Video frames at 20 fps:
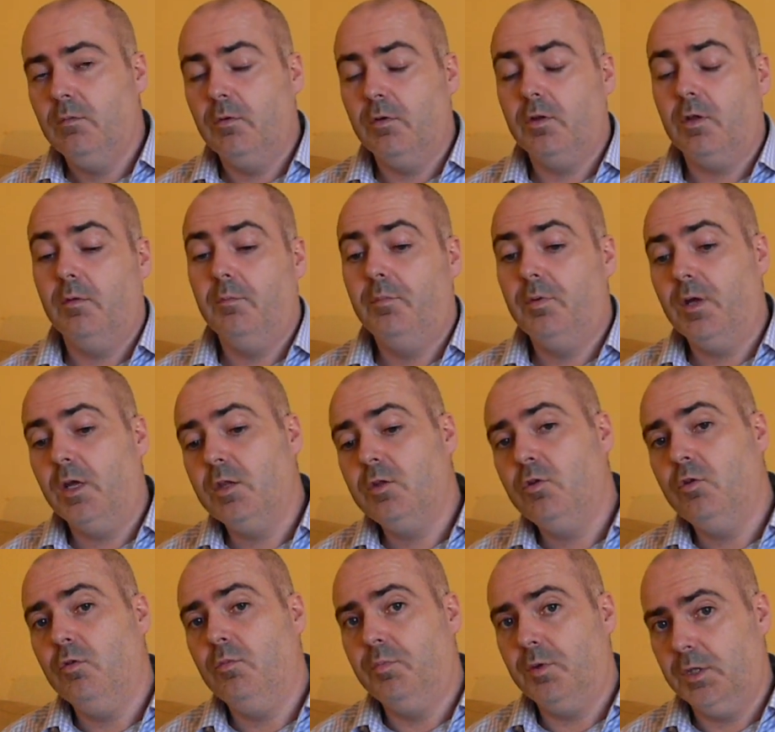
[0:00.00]
with her brand
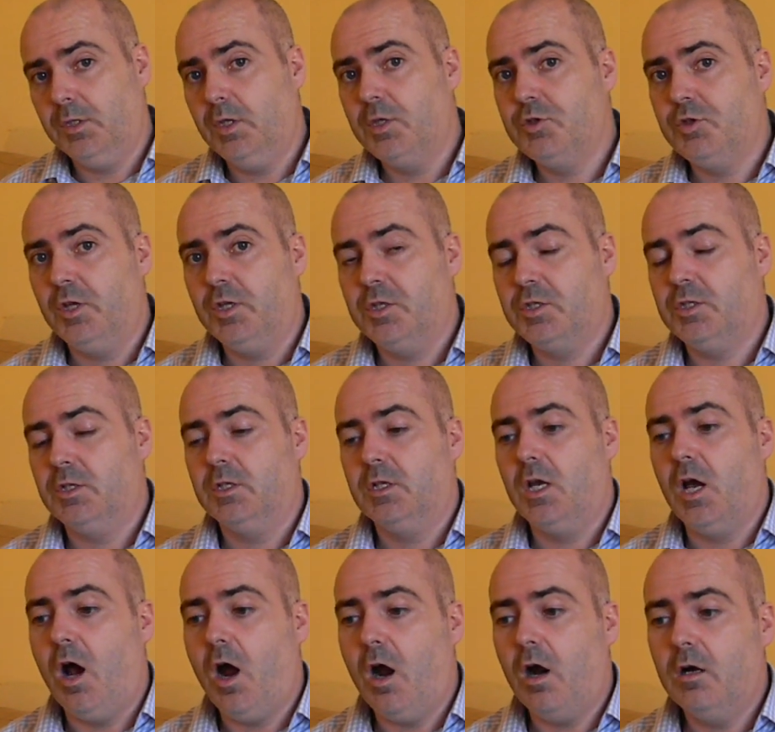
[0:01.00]
new British registered
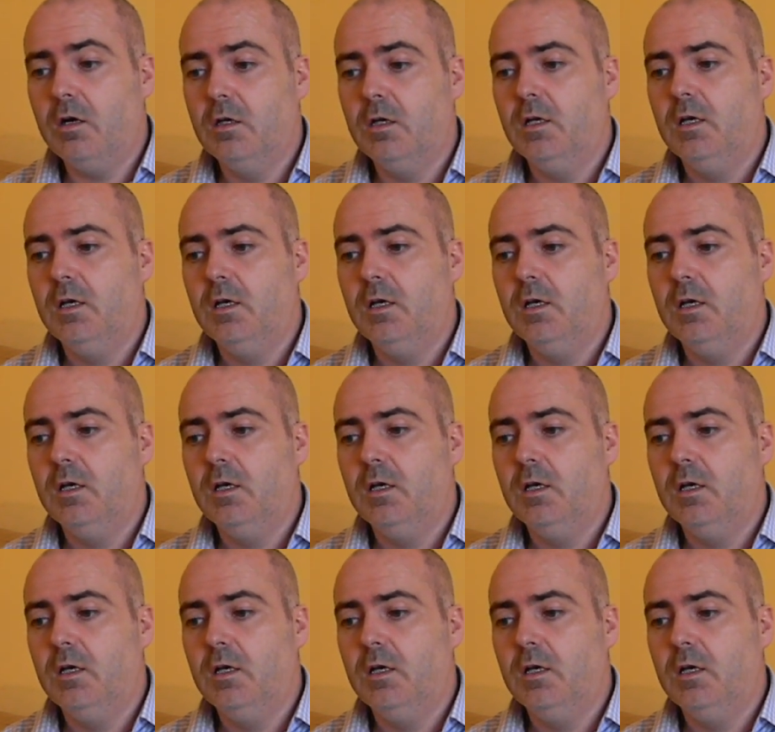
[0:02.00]
car,